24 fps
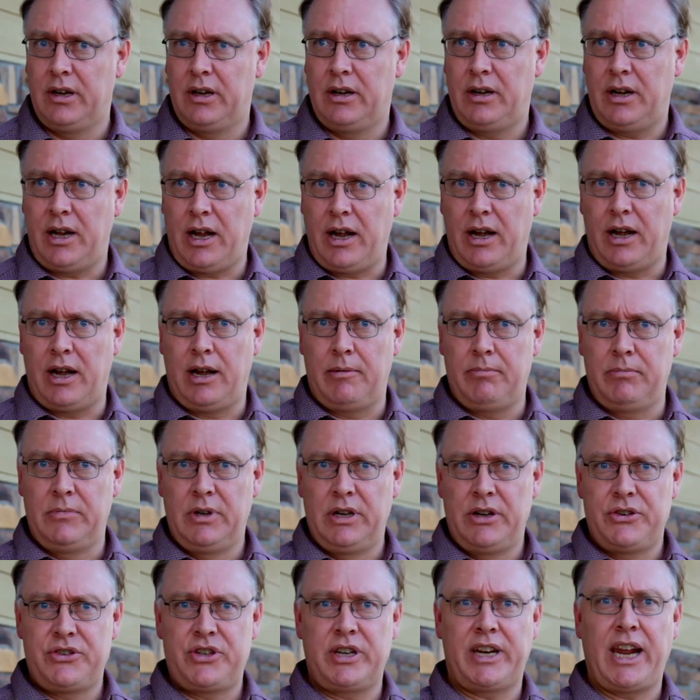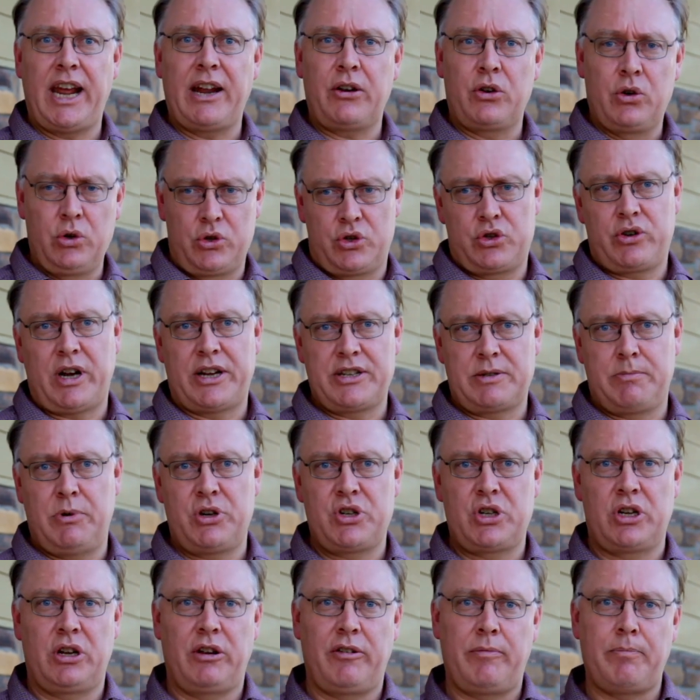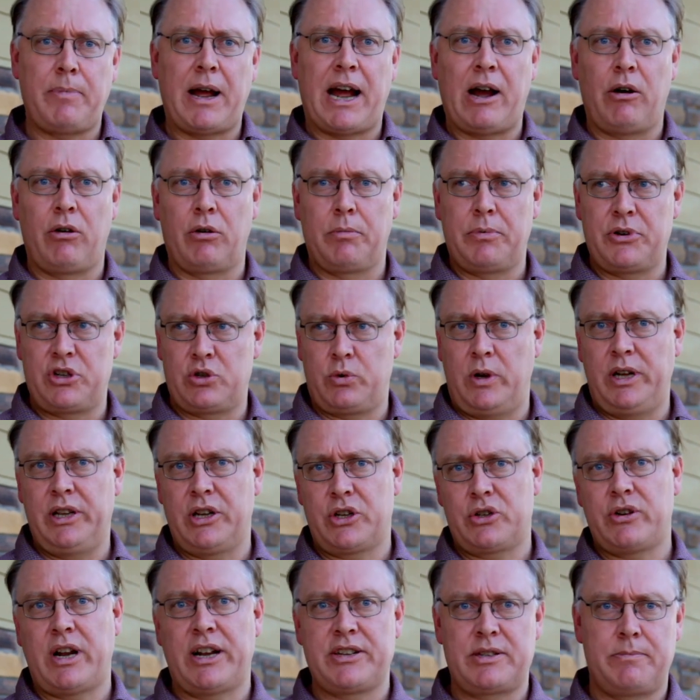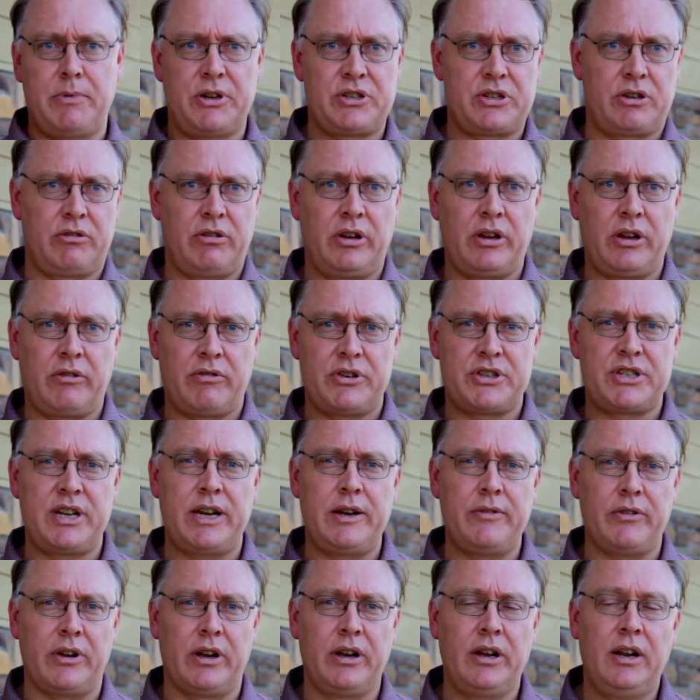to get good transmission of power between the transmitter and the receiver.